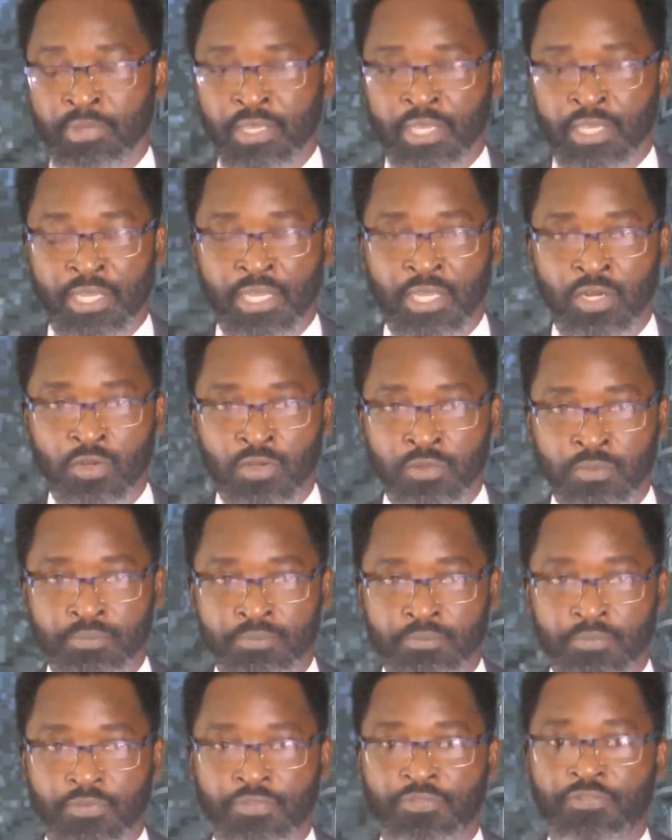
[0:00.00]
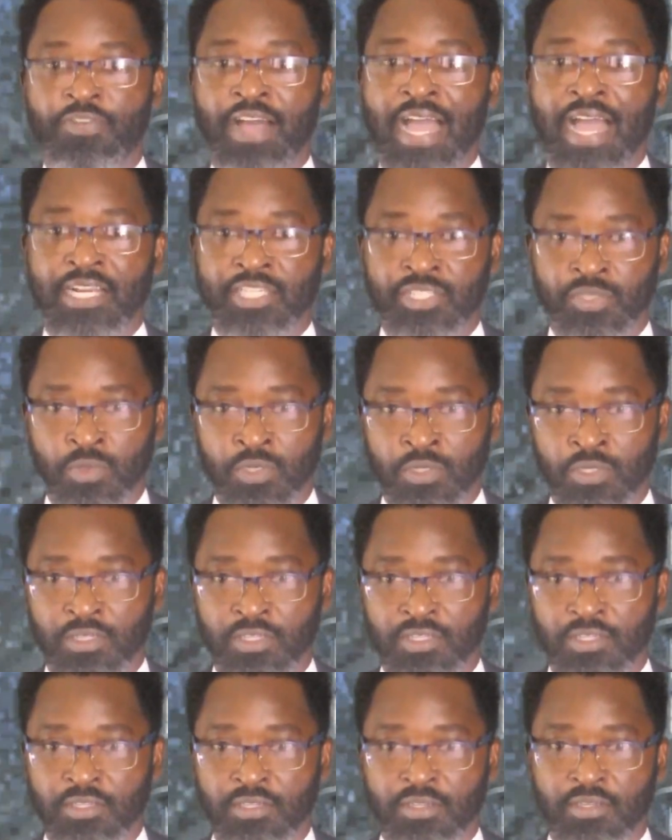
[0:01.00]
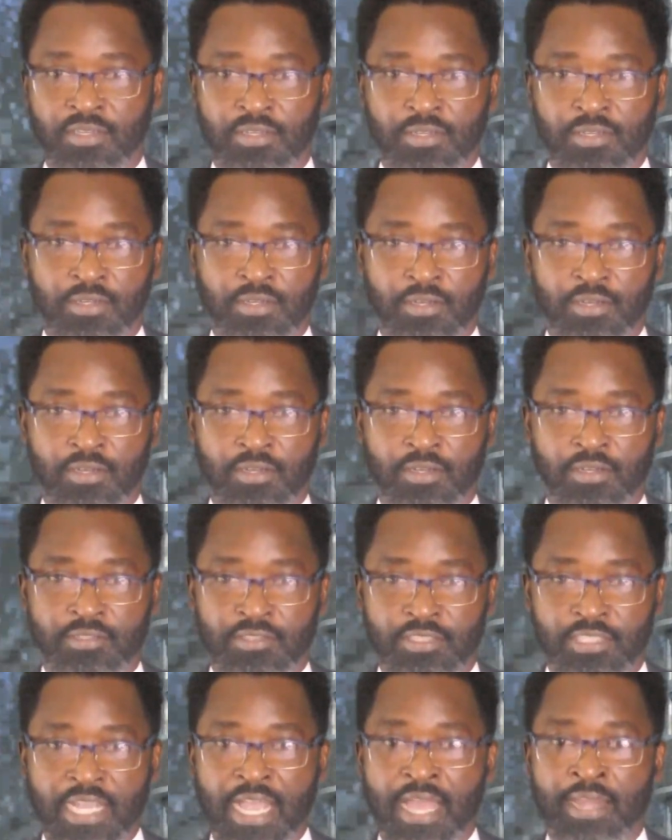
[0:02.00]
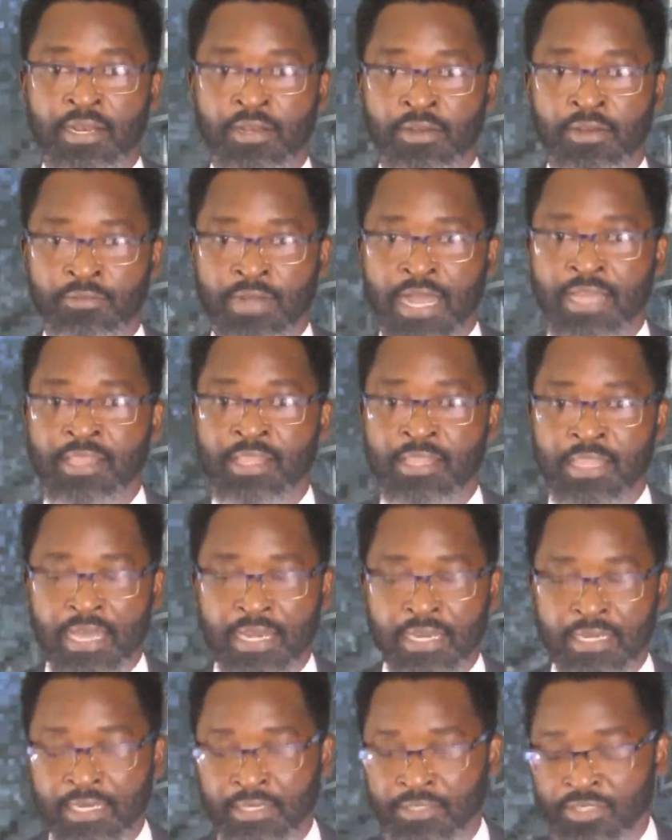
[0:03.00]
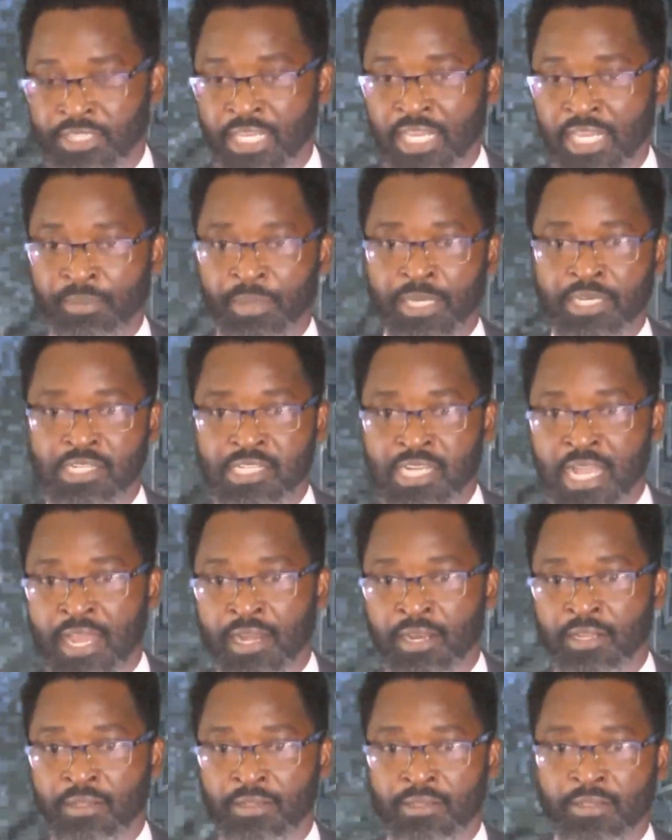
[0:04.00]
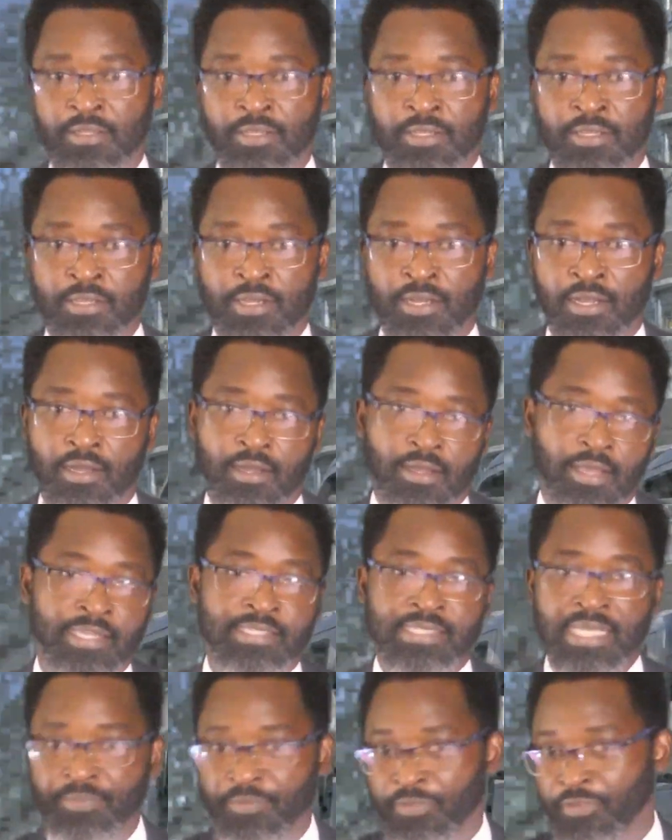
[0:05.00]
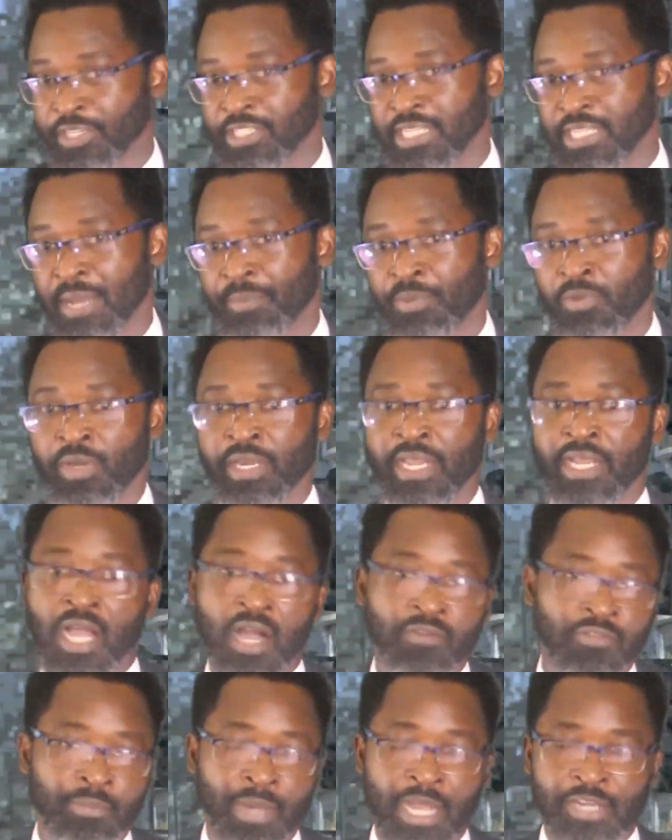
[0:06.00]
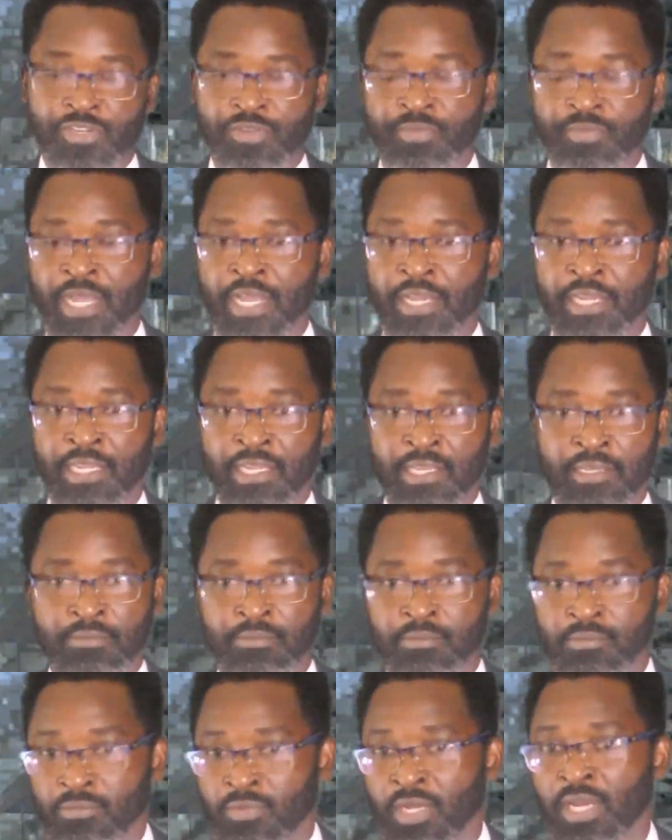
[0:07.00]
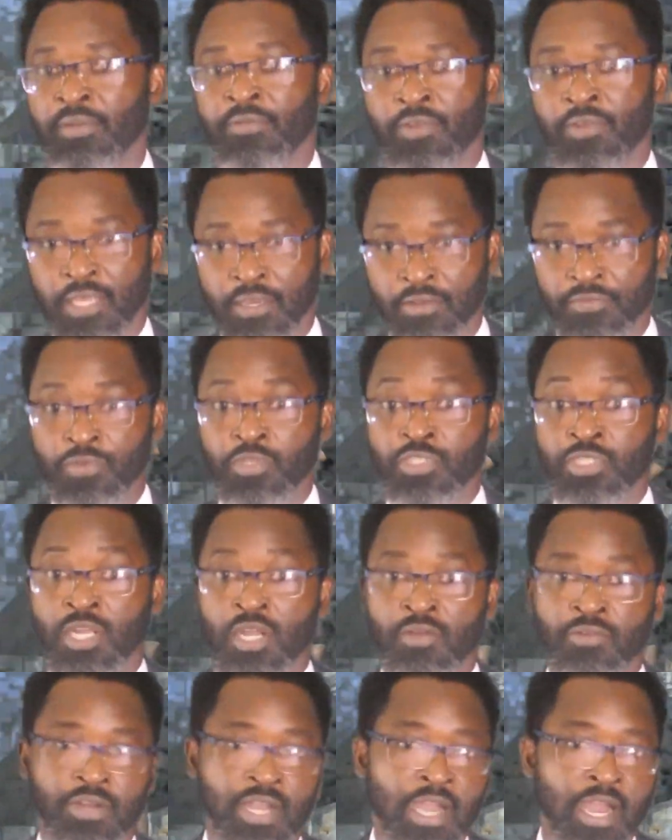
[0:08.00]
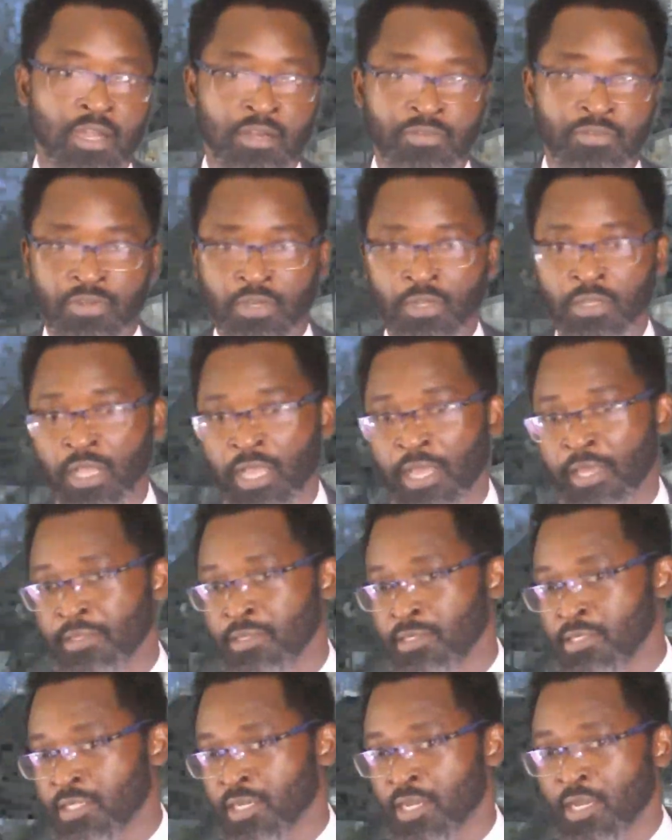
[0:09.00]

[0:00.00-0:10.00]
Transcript: you know, factual channel rather than an entertainment channel, except for example when I cover Mashramani and when I in the future cover Carnival and